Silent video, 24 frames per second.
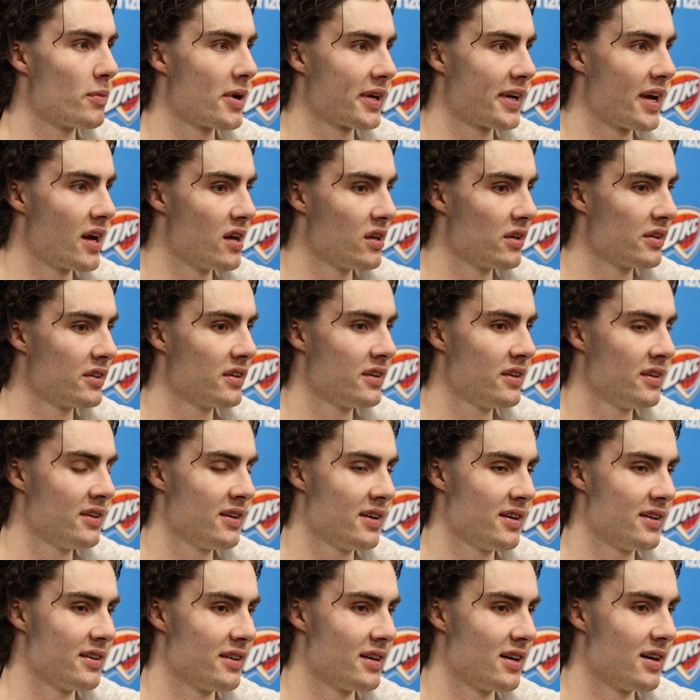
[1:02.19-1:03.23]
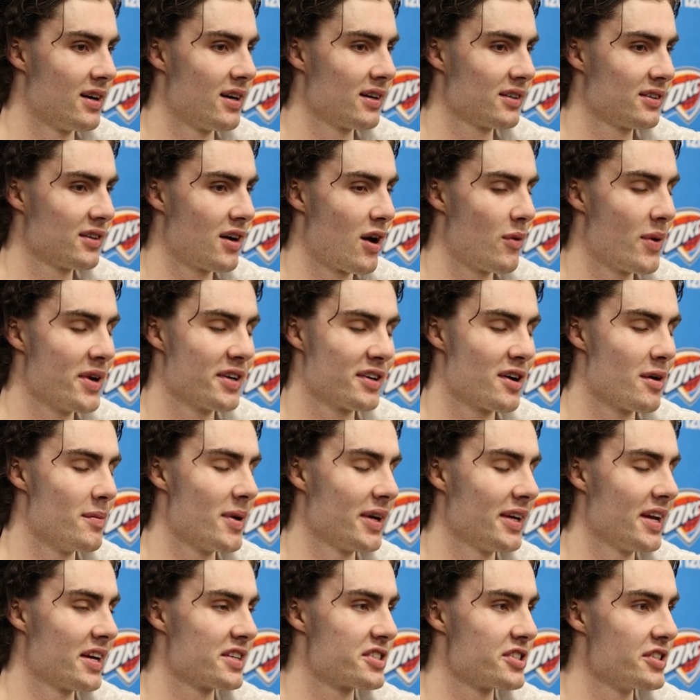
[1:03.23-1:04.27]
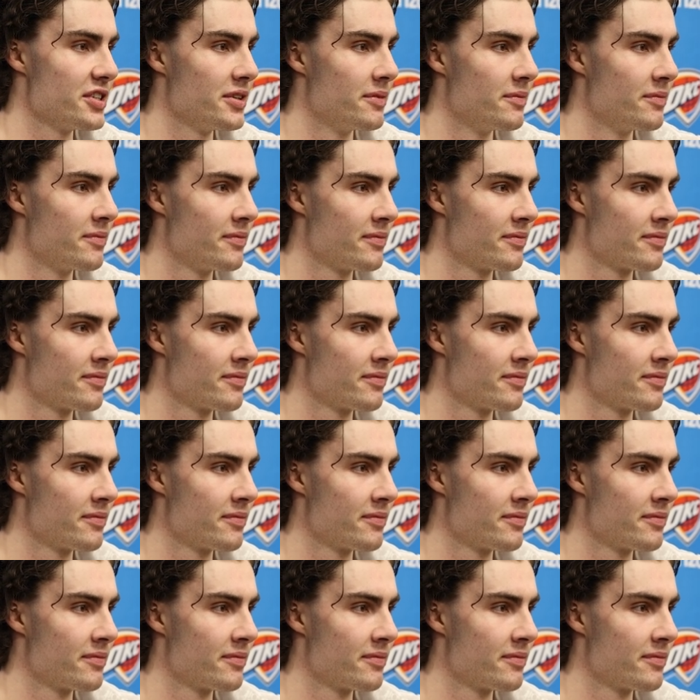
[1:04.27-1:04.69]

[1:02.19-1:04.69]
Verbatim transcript: on my calendar, and uh, can't wait to come back next year.